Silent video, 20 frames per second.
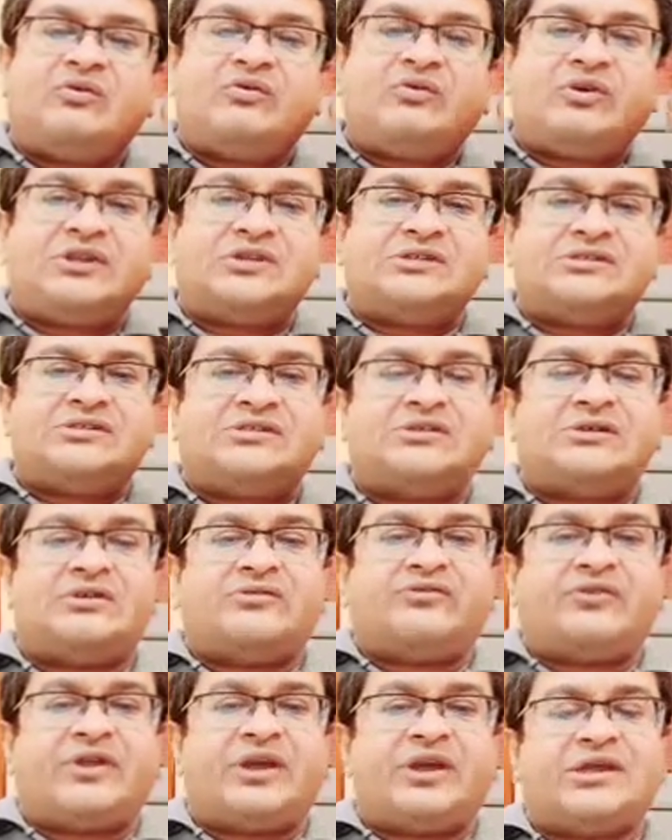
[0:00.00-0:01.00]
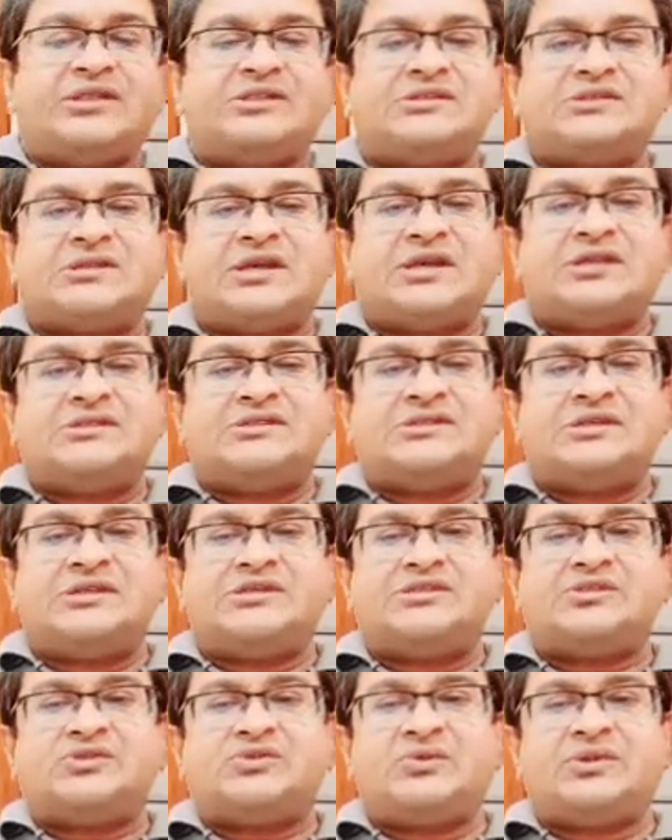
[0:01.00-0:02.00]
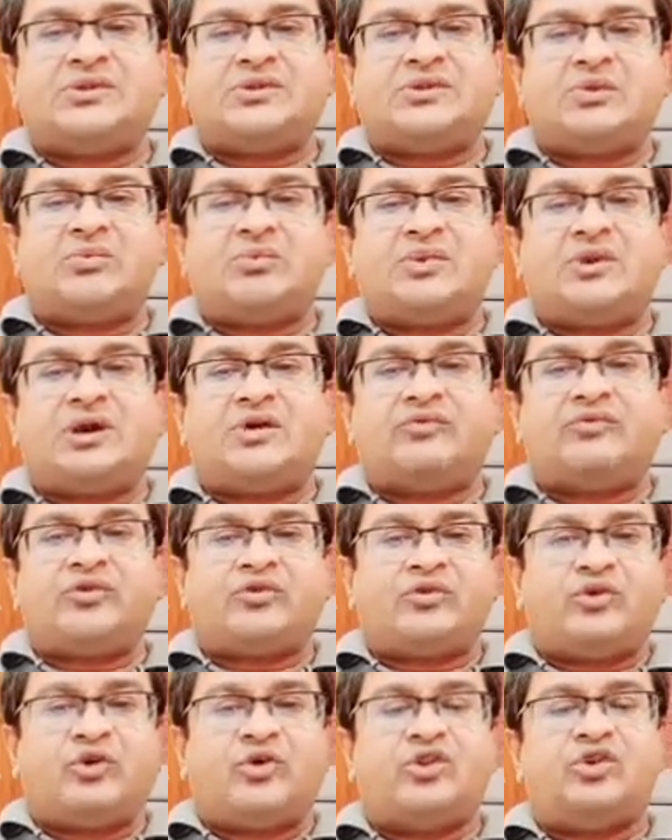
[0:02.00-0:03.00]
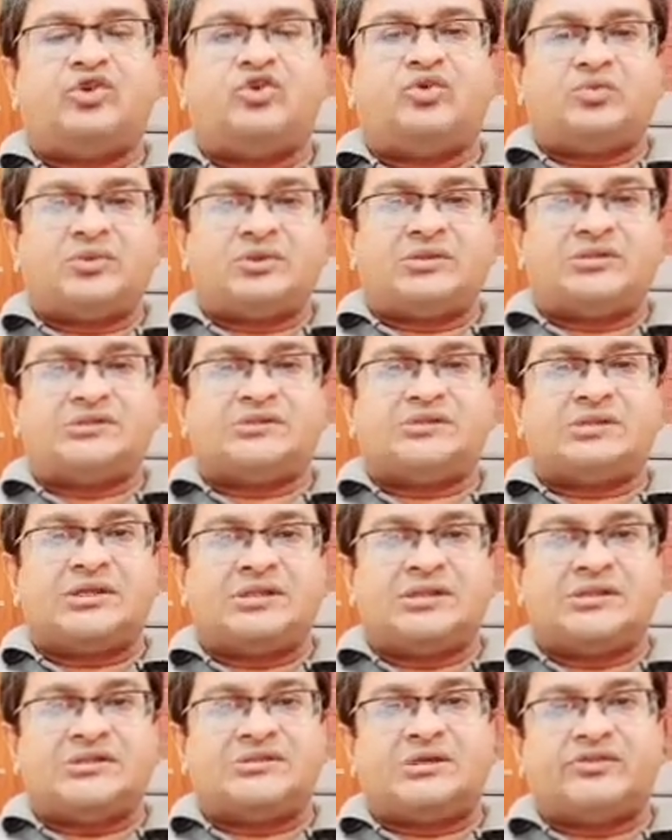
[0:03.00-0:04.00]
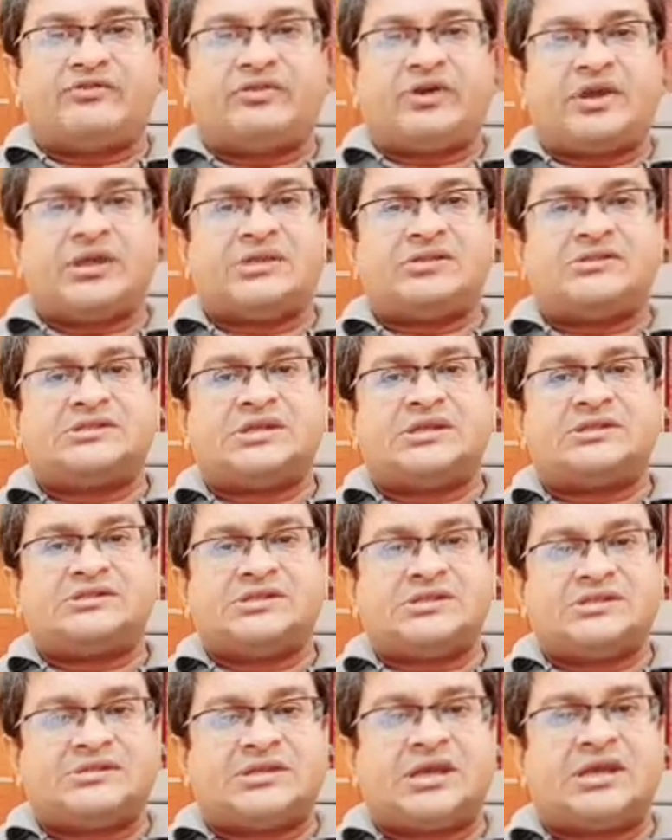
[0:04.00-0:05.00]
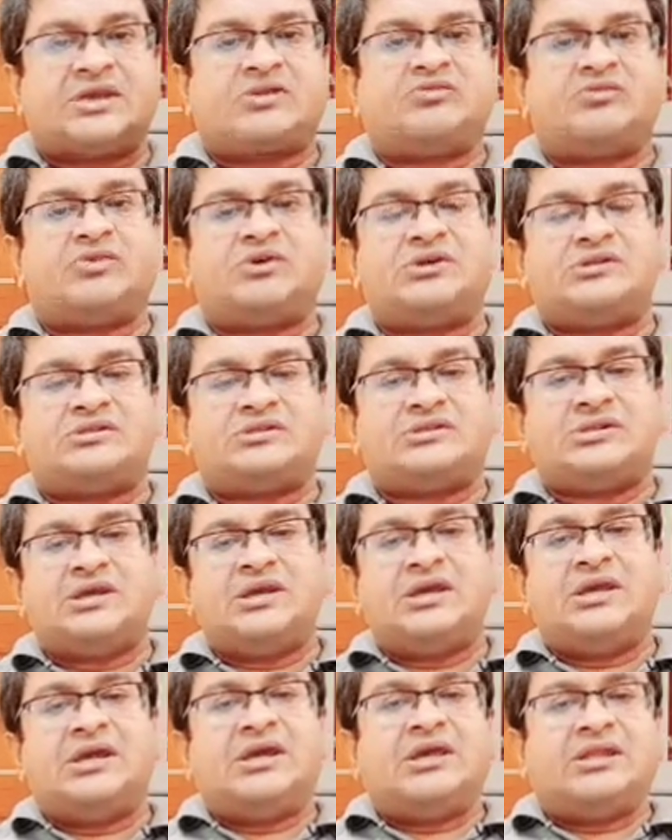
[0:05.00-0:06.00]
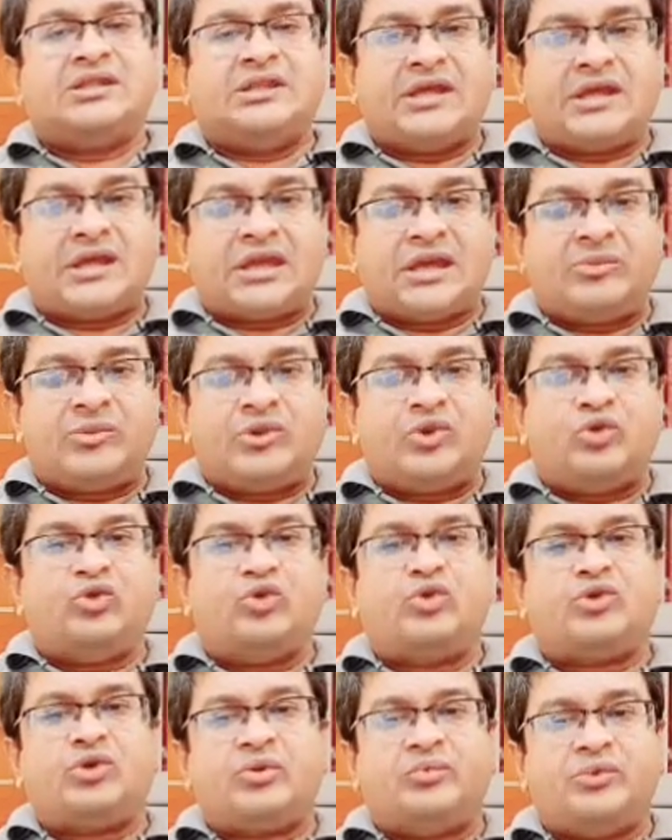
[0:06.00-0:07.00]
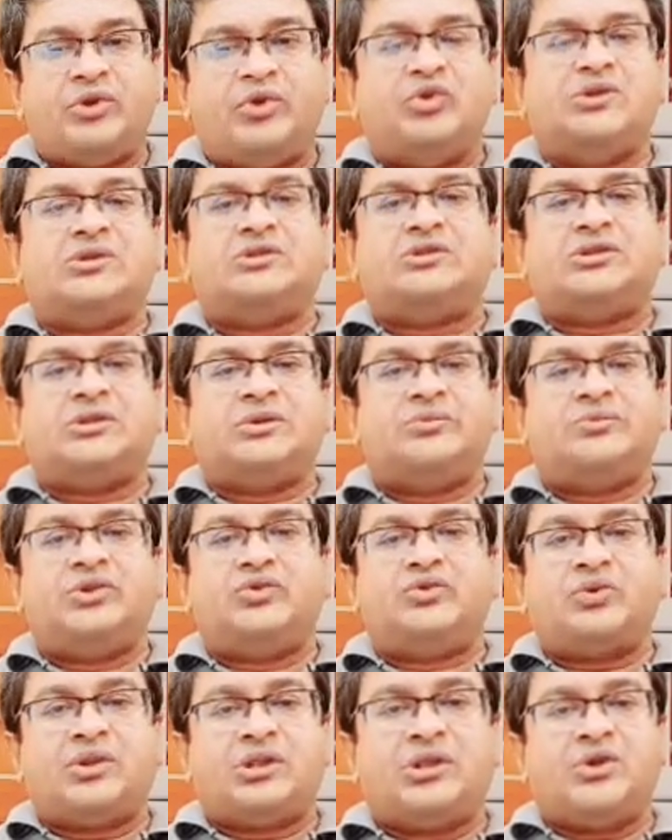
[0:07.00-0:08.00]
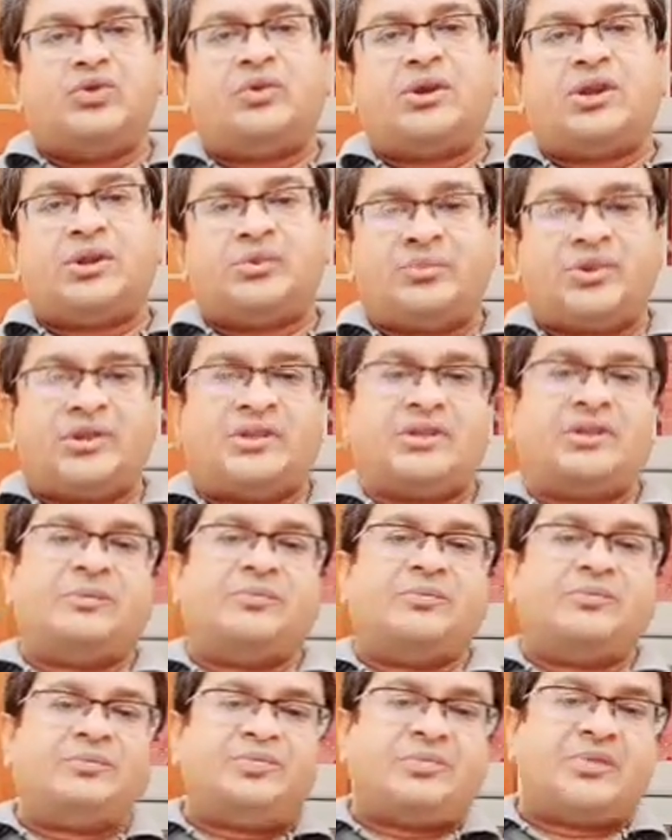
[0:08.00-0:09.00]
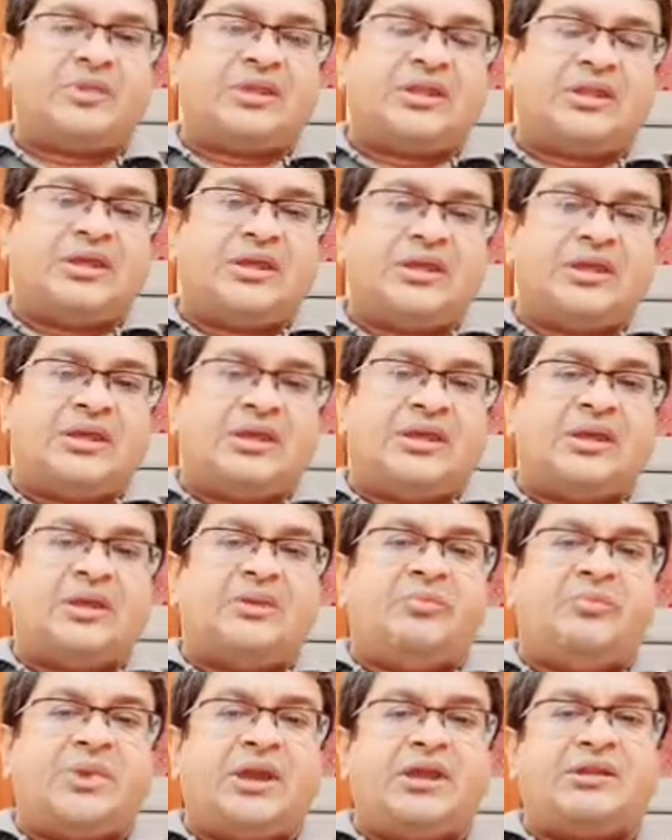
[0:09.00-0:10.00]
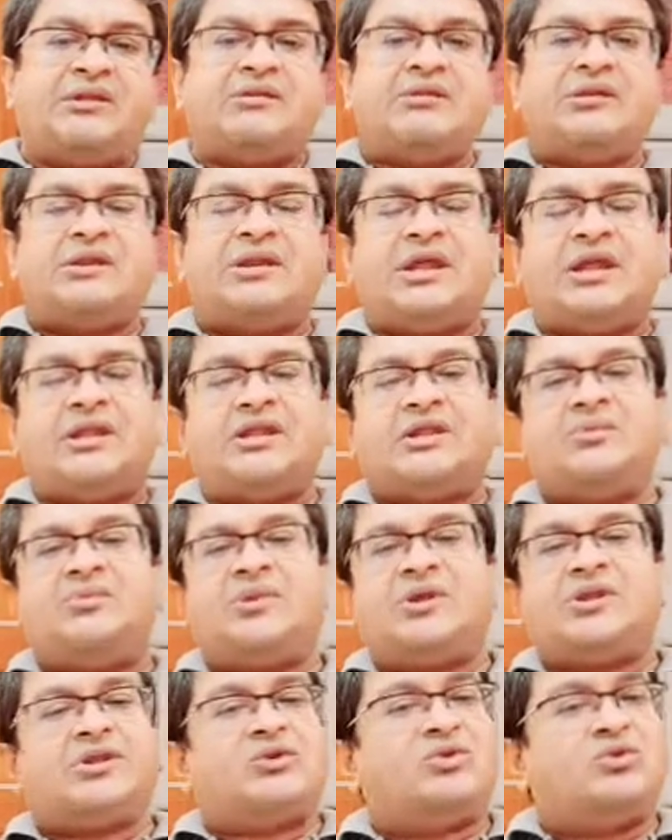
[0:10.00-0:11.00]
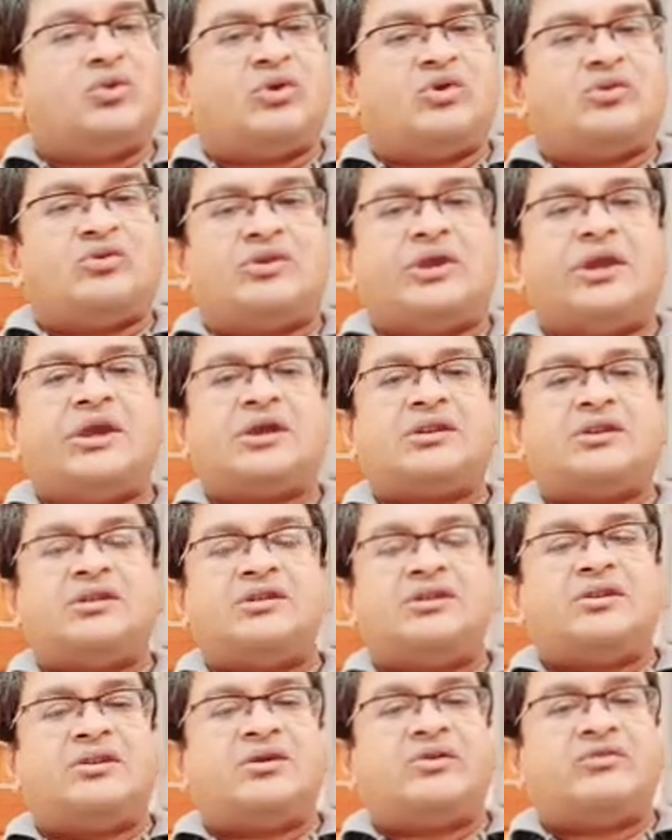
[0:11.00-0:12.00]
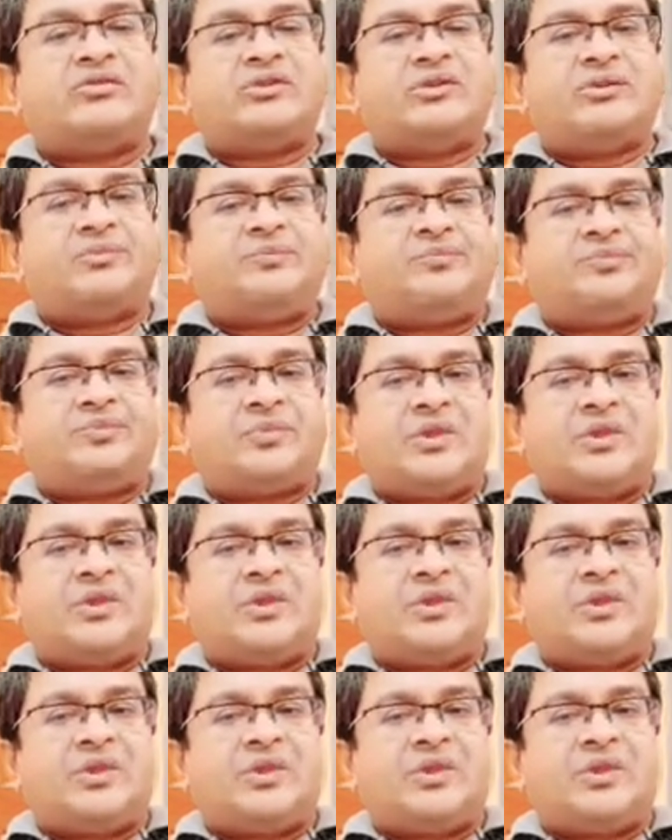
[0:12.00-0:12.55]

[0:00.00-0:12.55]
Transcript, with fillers: For as Frankenstein says to it on behalf of all humans, and these are Frankenstein's exact words, there can be no community between you and me. Matter and antimatter do not react in the novel.